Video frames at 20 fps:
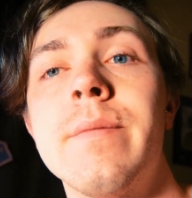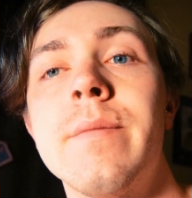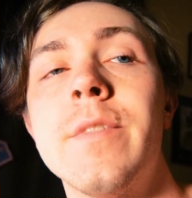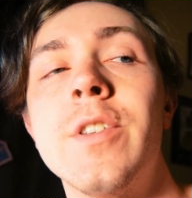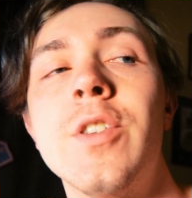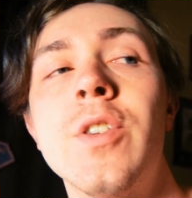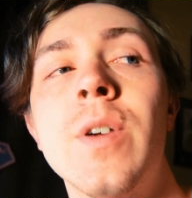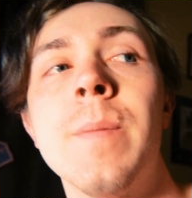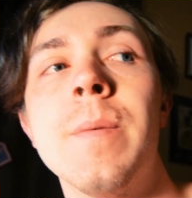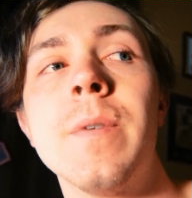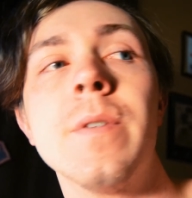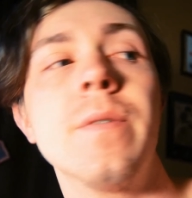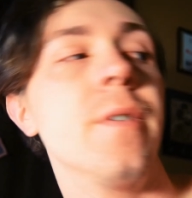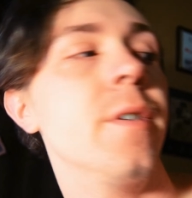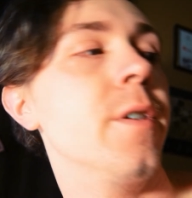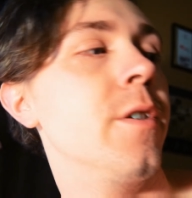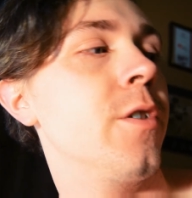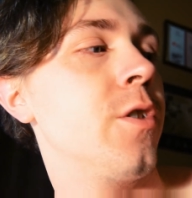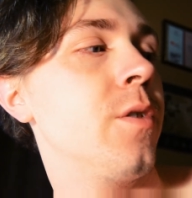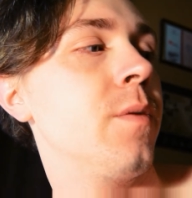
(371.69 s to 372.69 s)
The script is
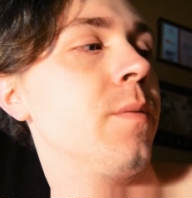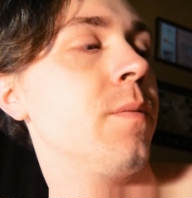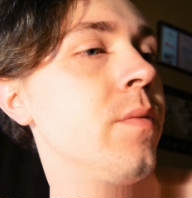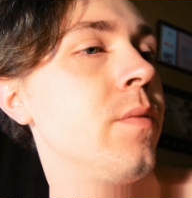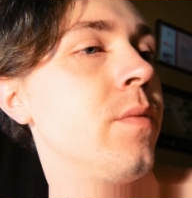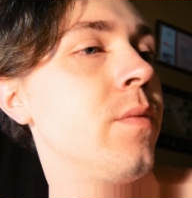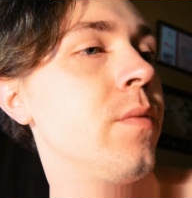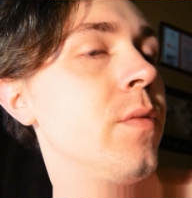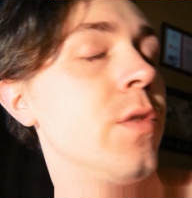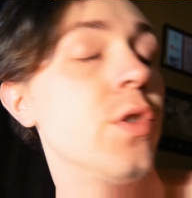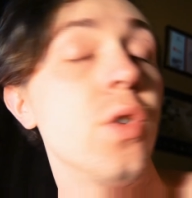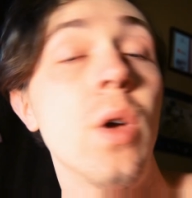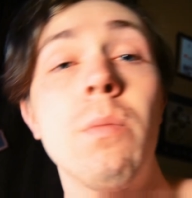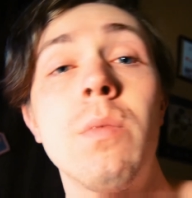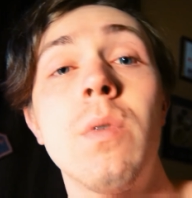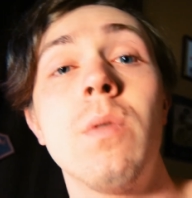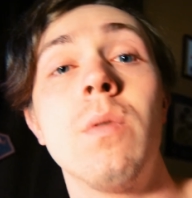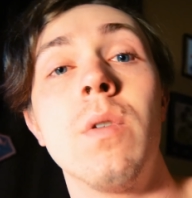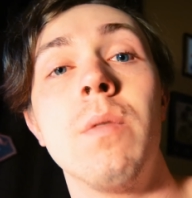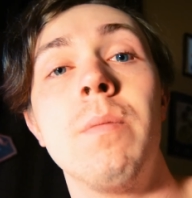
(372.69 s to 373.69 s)
finished. So I'm
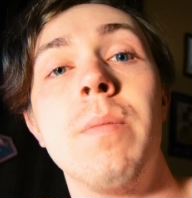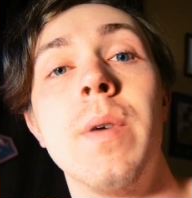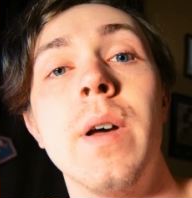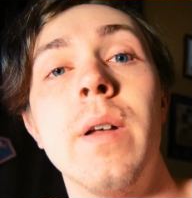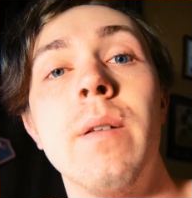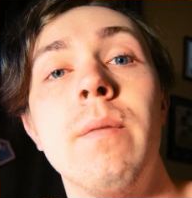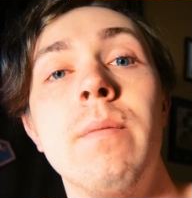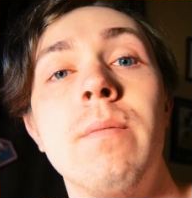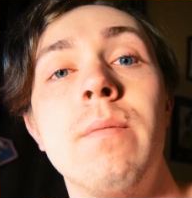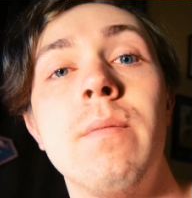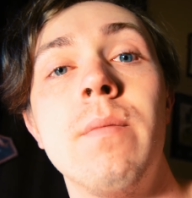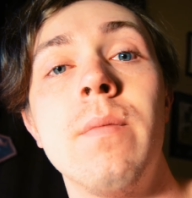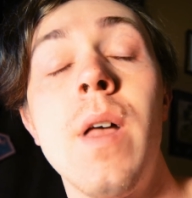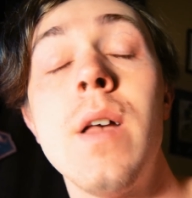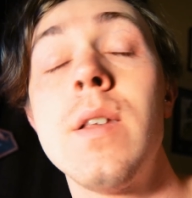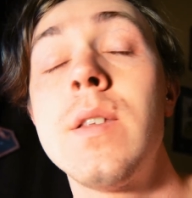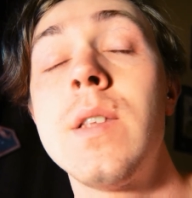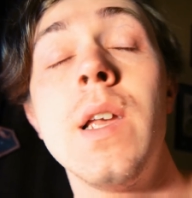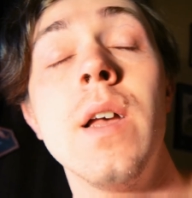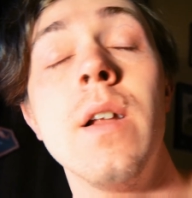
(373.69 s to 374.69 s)
going to bed.
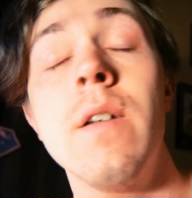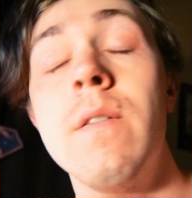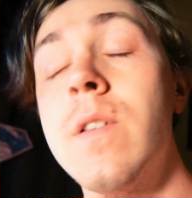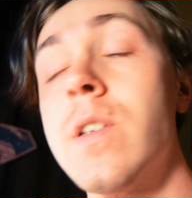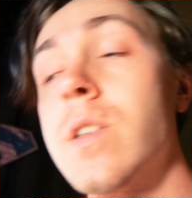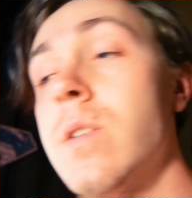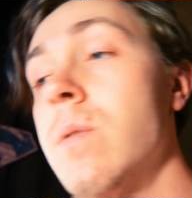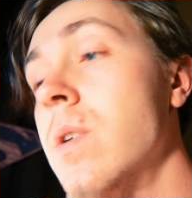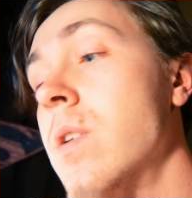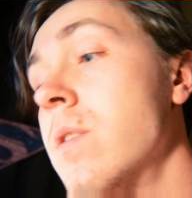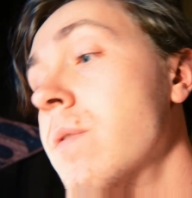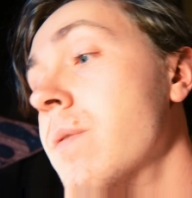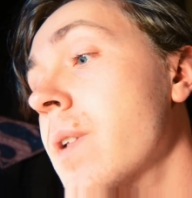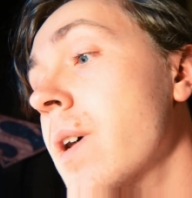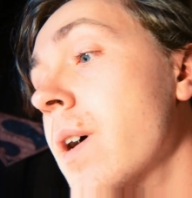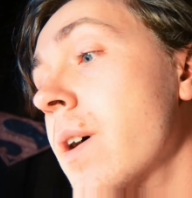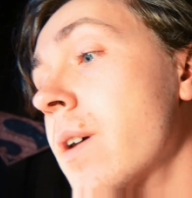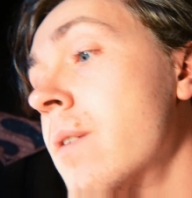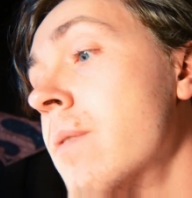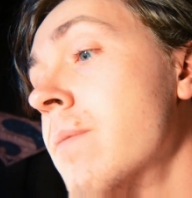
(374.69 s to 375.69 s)
That's the end of this week's
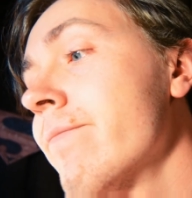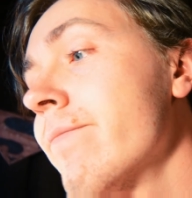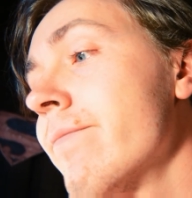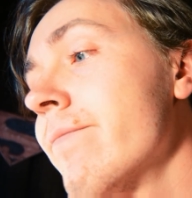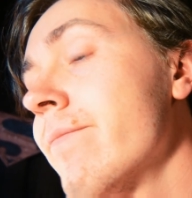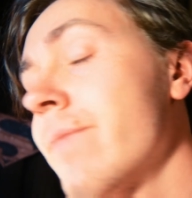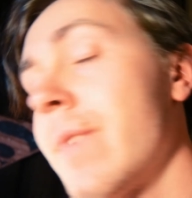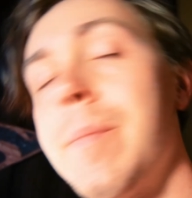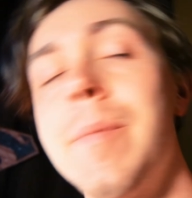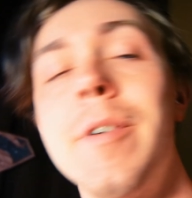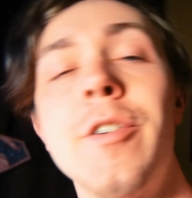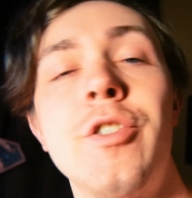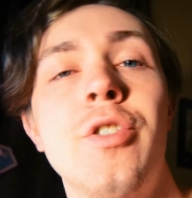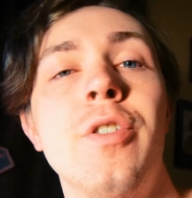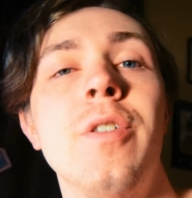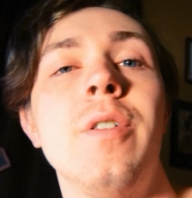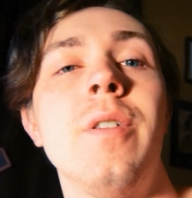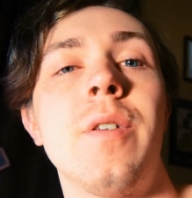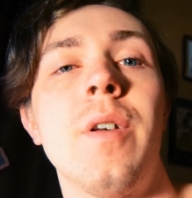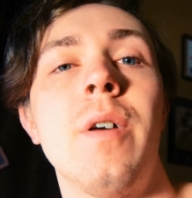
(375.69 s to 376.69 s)
vlog. Make
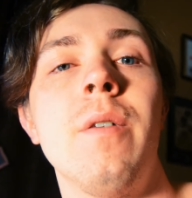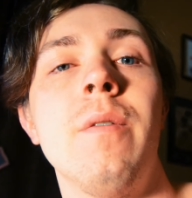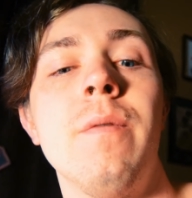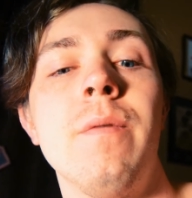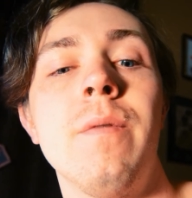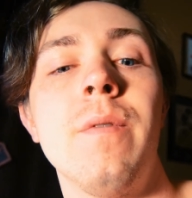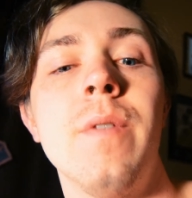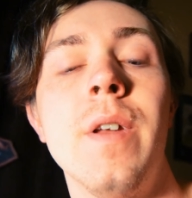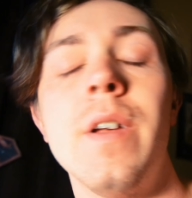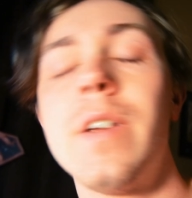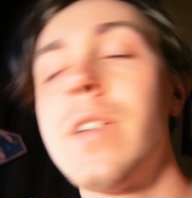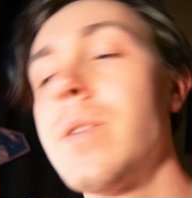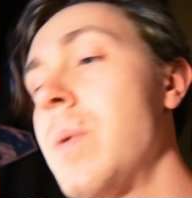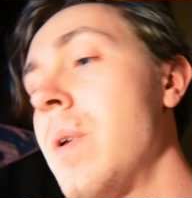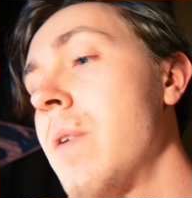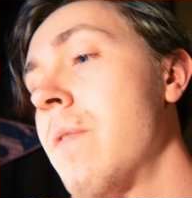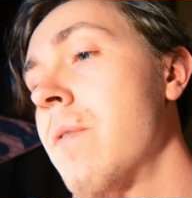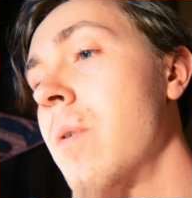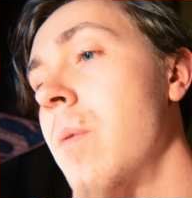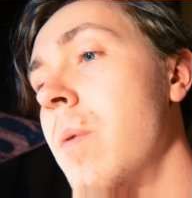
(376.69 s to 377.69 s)
sure to look out next
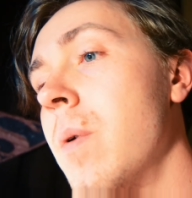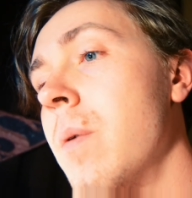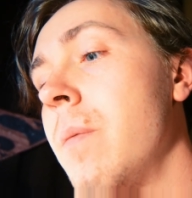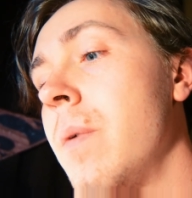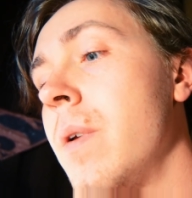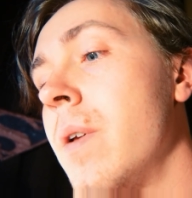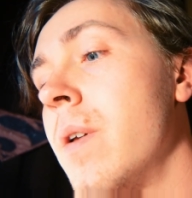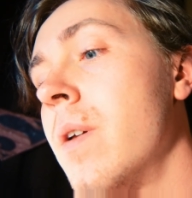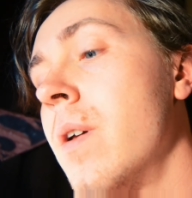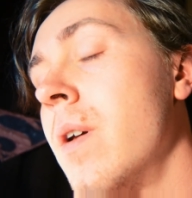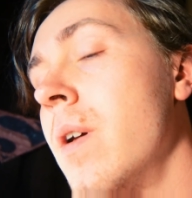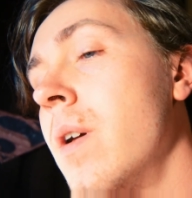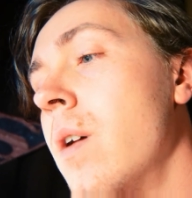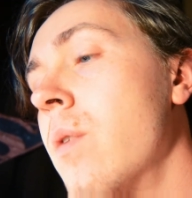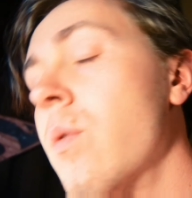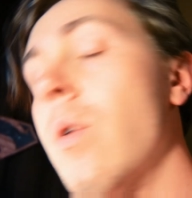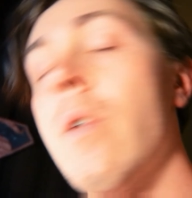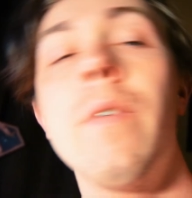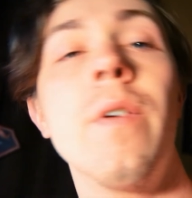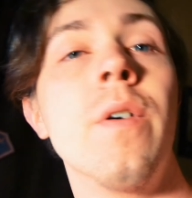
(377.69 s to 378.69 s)
week for when we
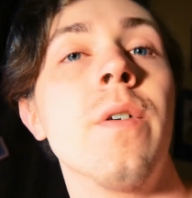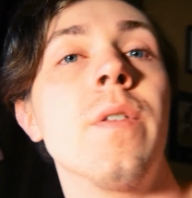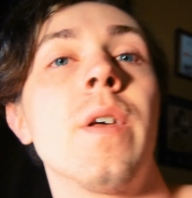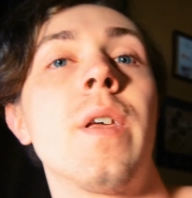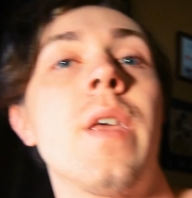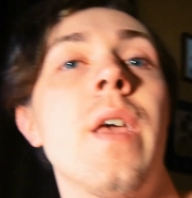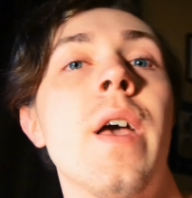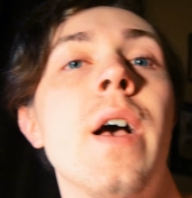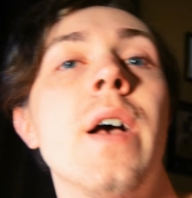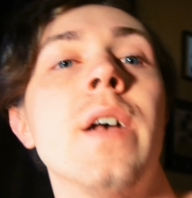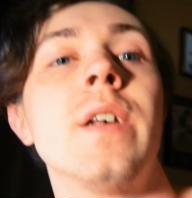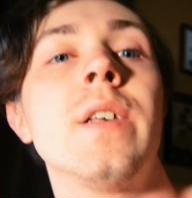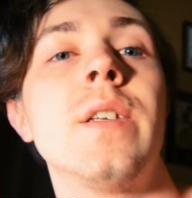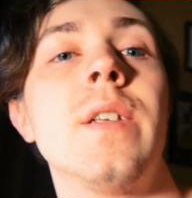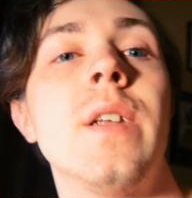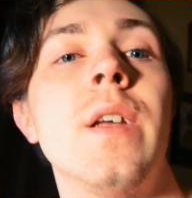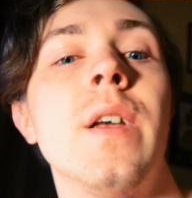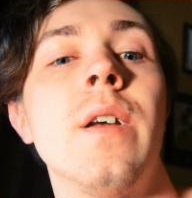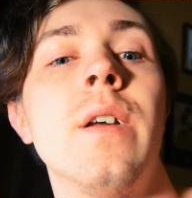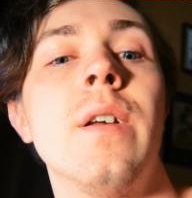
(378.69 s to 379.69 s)
reveal the
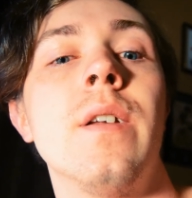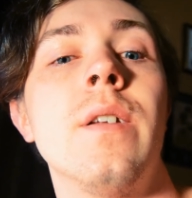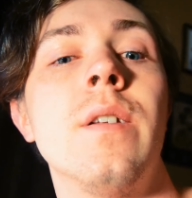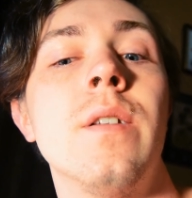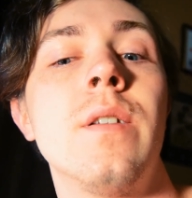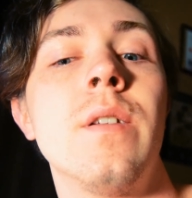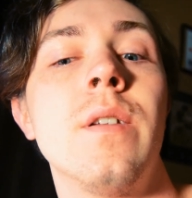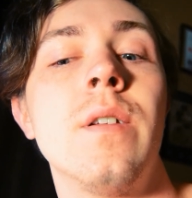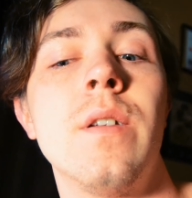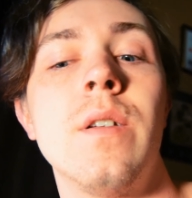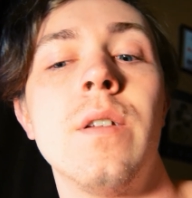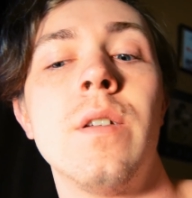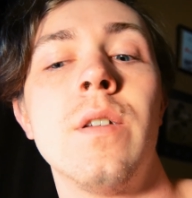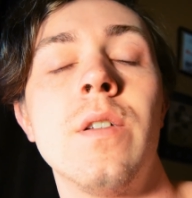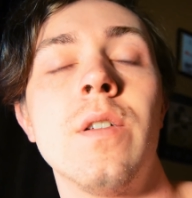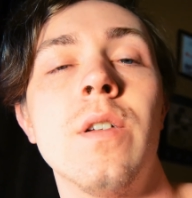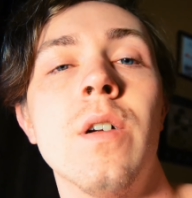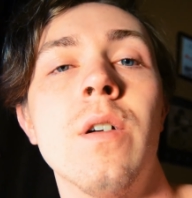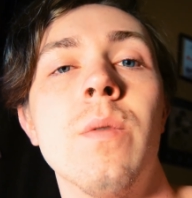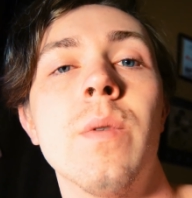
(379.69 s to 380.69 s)
cast and
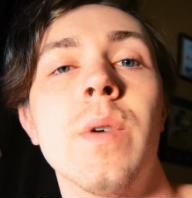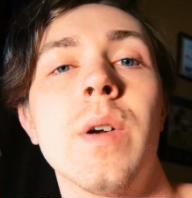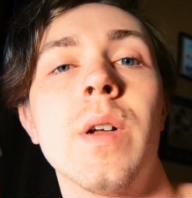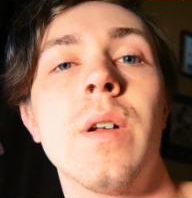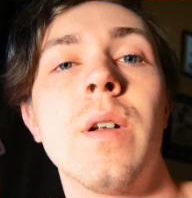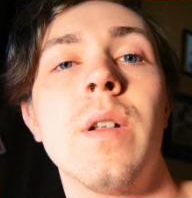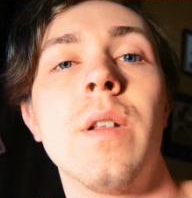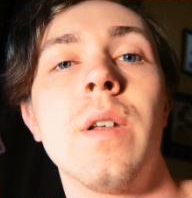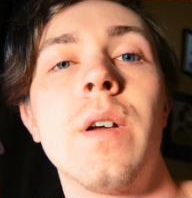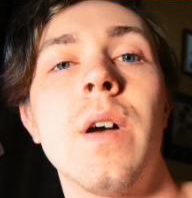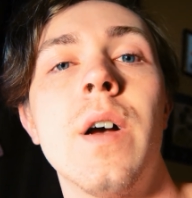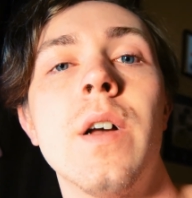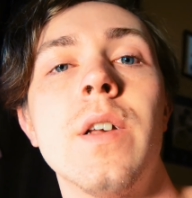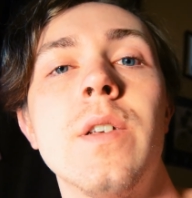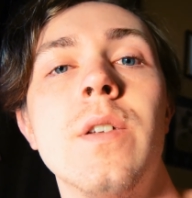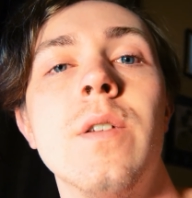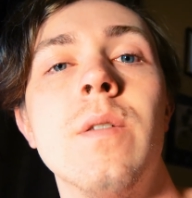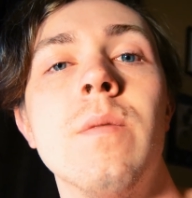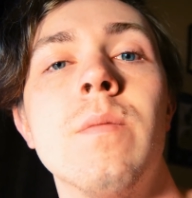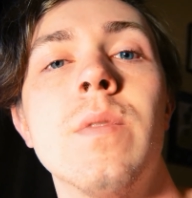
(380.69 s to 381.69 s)
start working on the
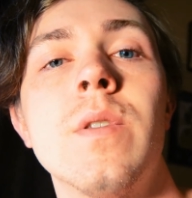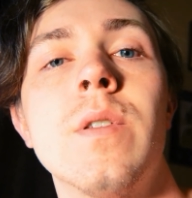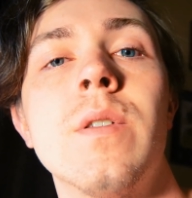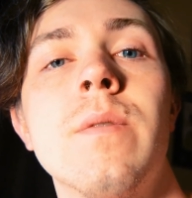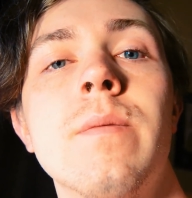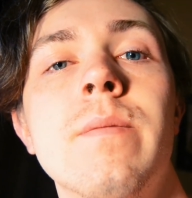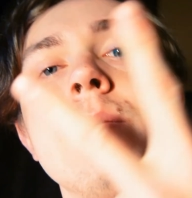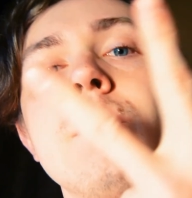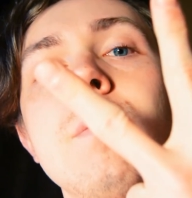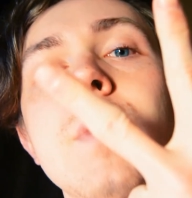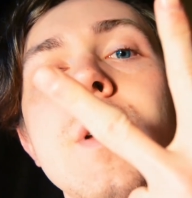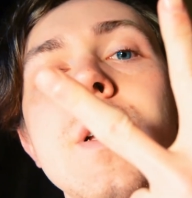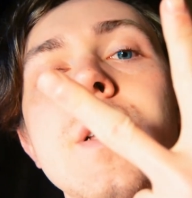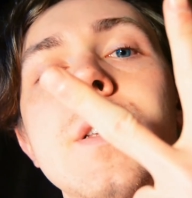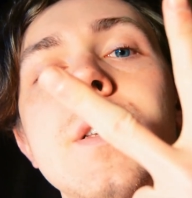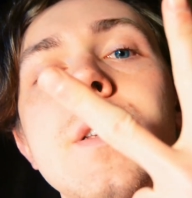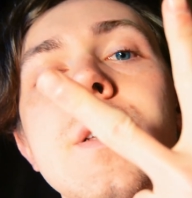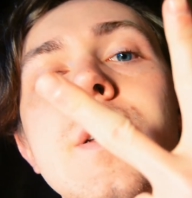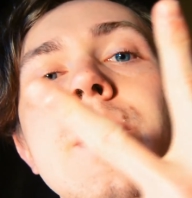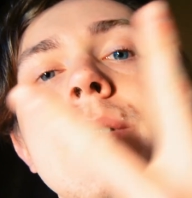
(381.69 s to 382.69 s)
costumes.
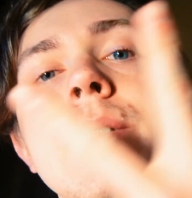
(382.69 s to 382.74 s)
Peace.